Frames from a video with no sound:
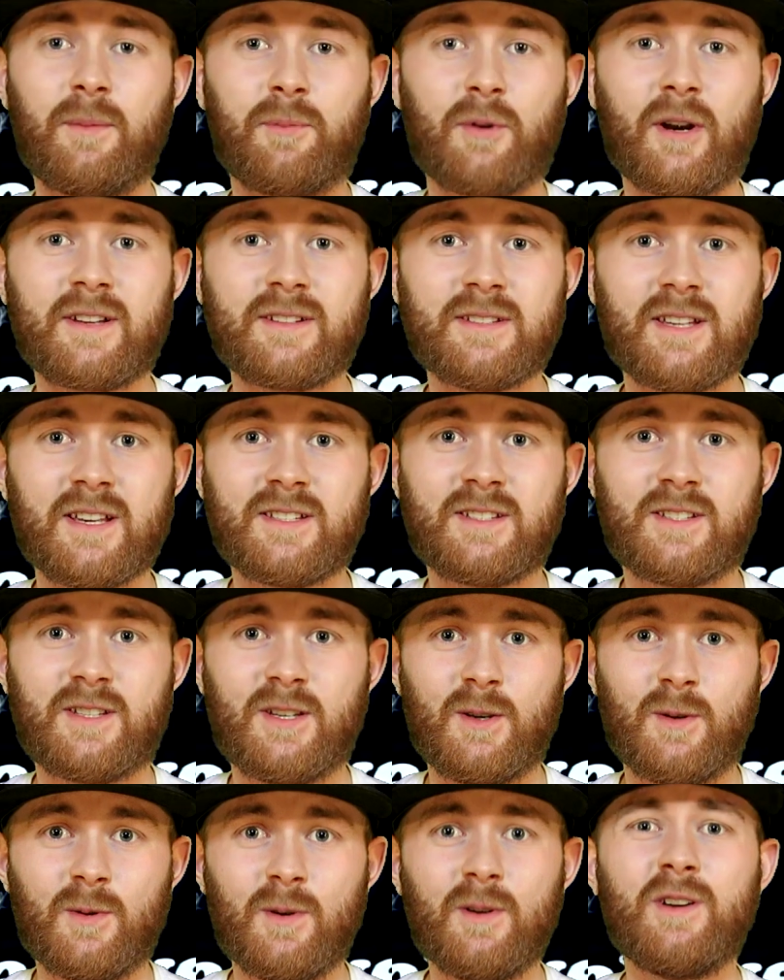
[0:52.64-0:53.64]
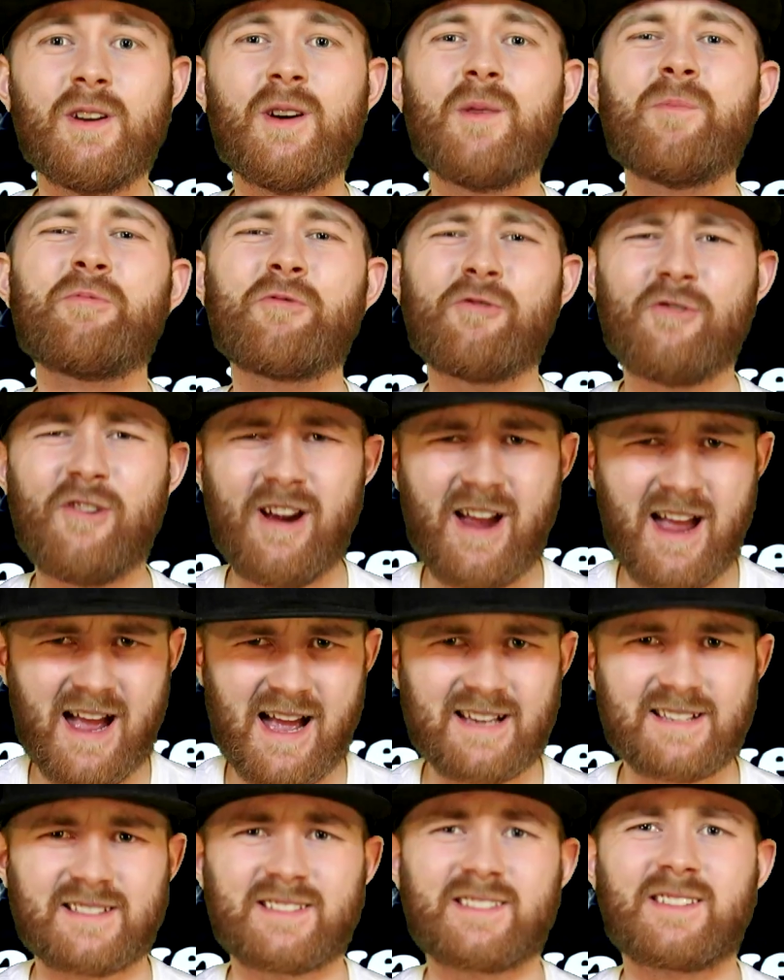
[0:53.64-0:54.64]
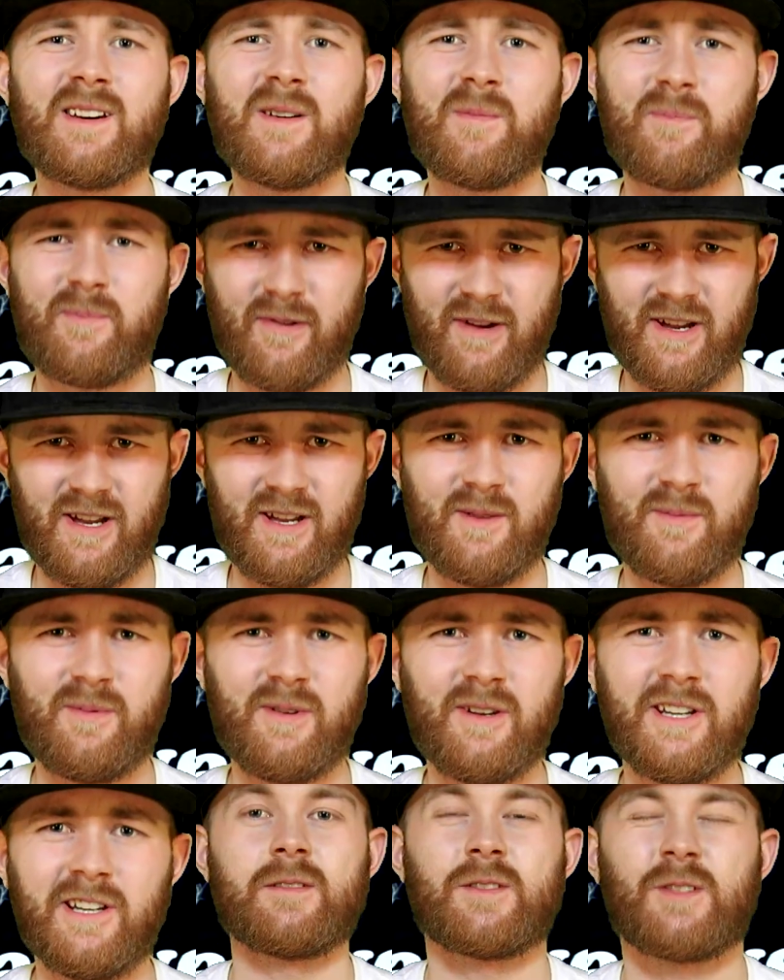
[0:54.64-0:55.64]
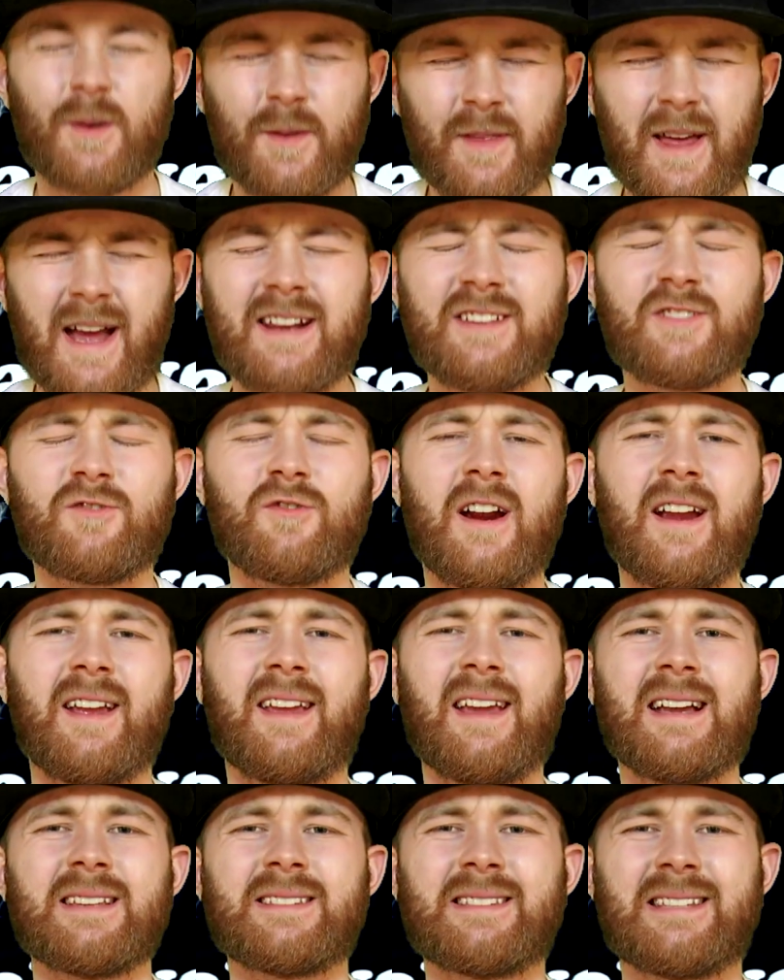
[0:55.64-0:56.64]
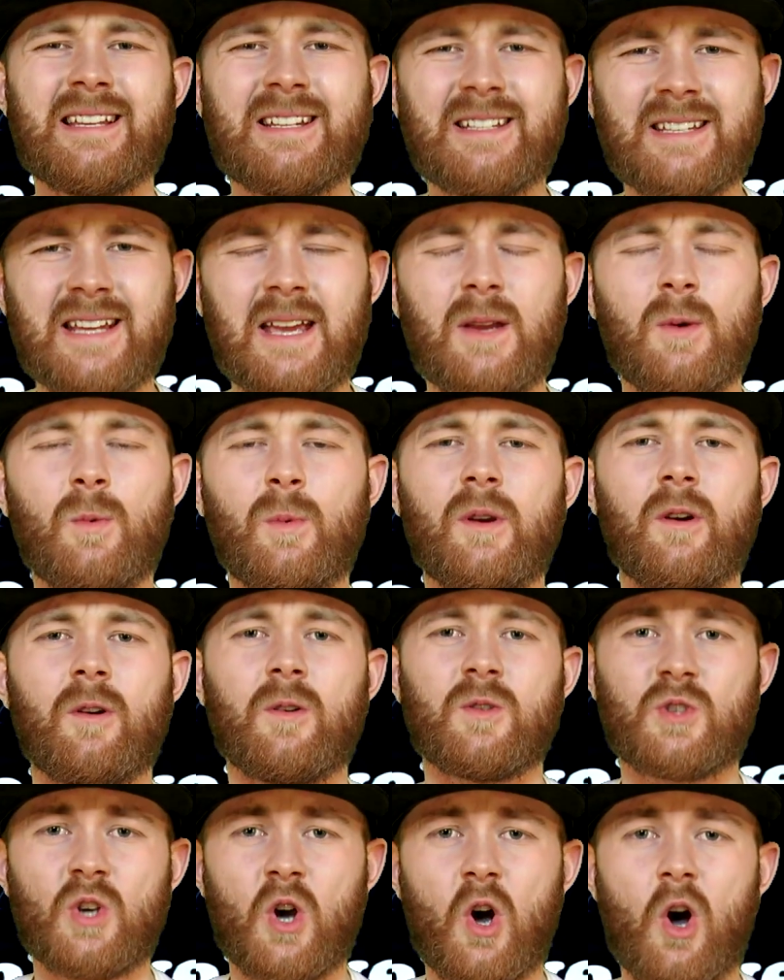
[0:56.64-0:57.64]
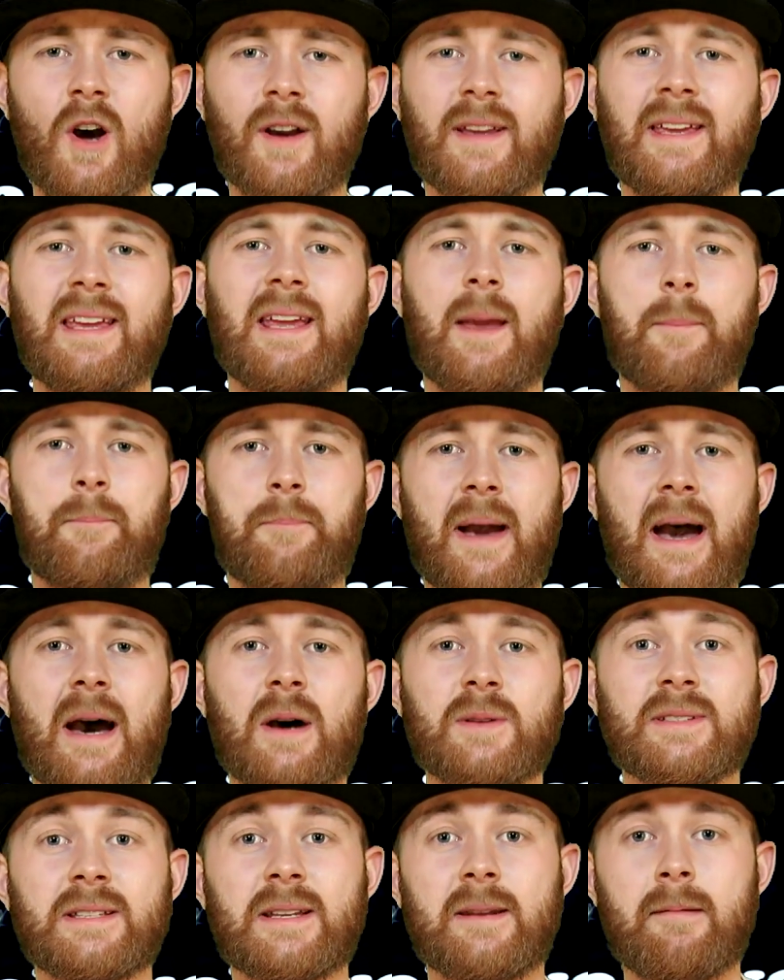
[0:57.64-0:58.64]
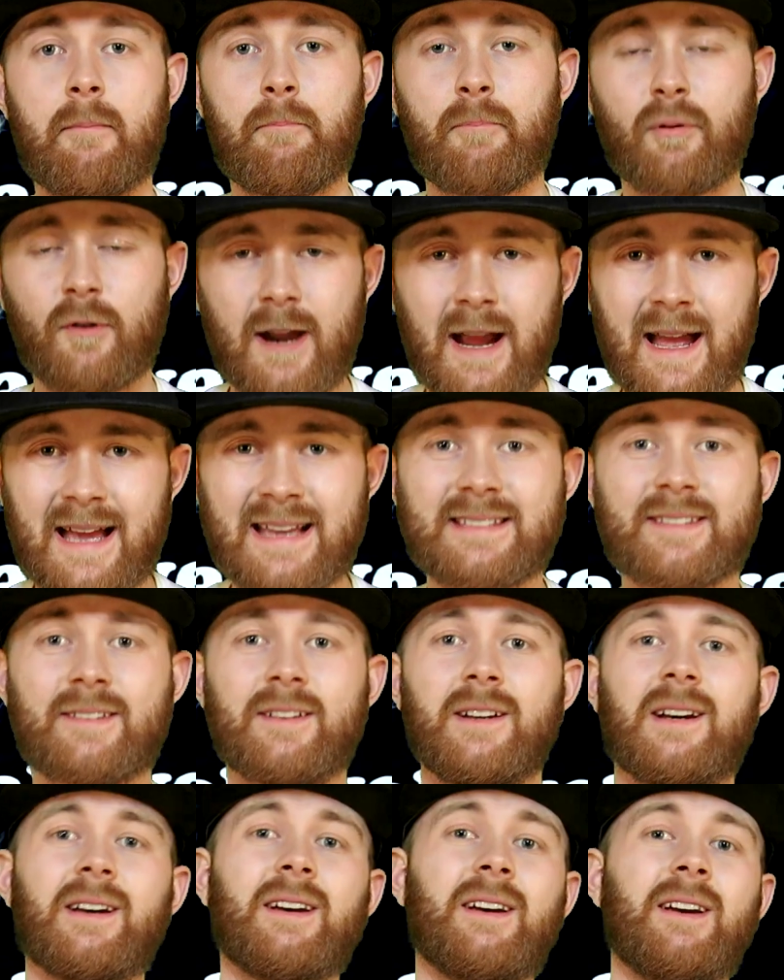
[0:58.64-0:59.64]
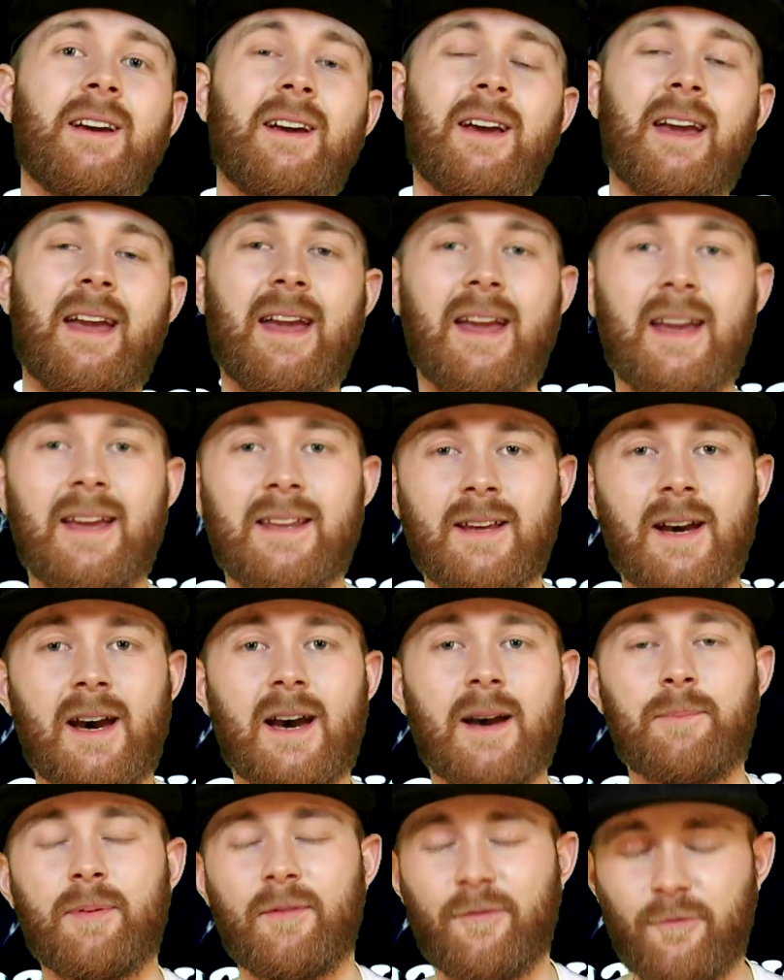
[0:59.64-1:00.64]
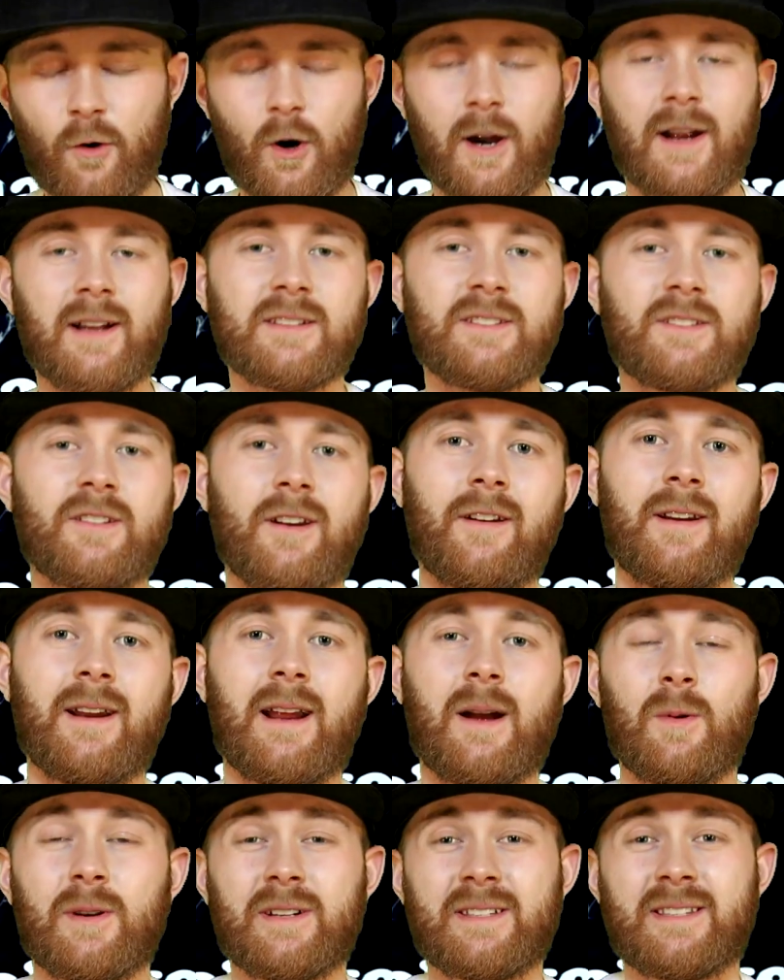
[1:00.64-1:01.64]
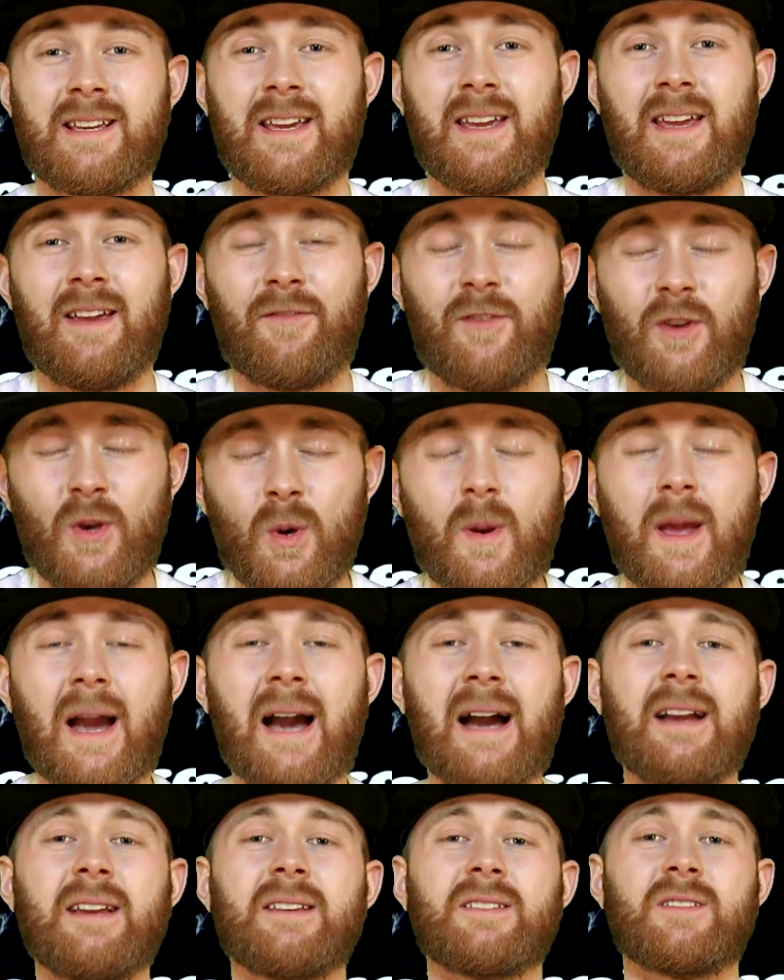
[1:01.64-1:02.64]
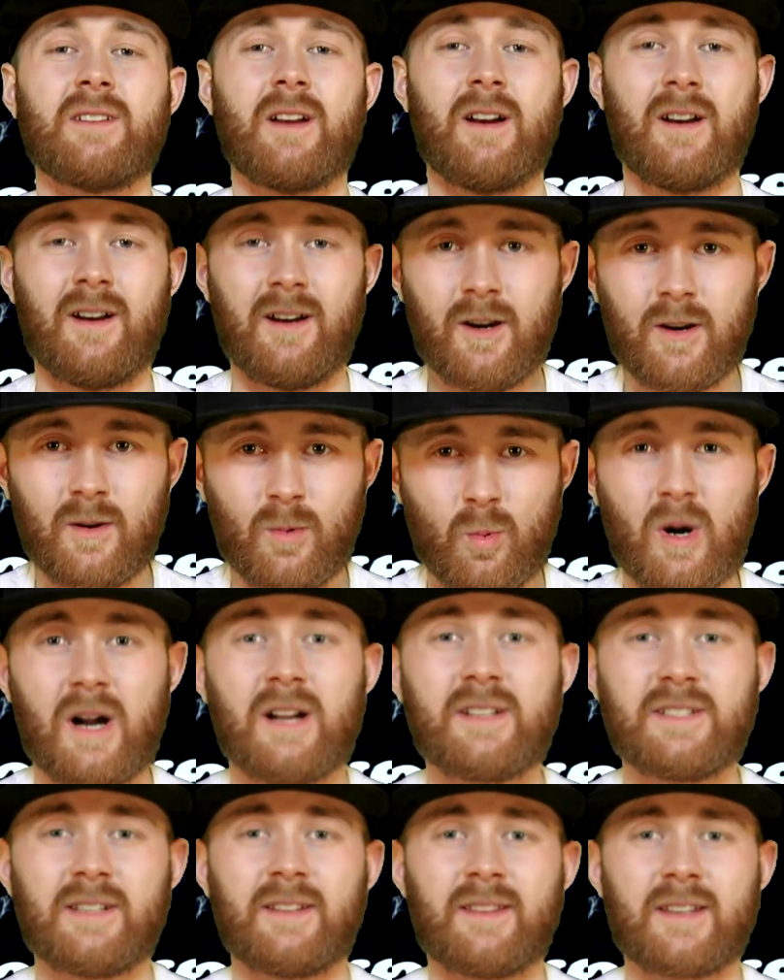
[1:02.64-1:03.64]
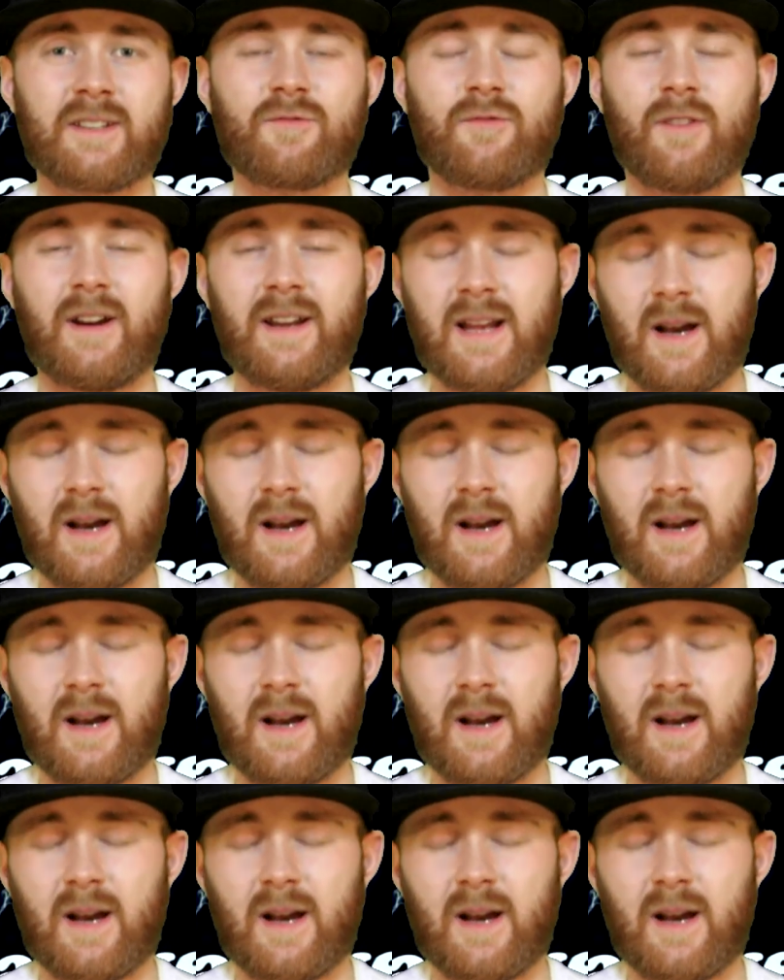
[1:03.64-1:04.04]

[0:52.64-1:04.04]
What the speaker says: brings us to Nebraska, baby. So that is right, guys. Today we are talking about Nebraska. And before I get started, I want to say, if you guys are watching this right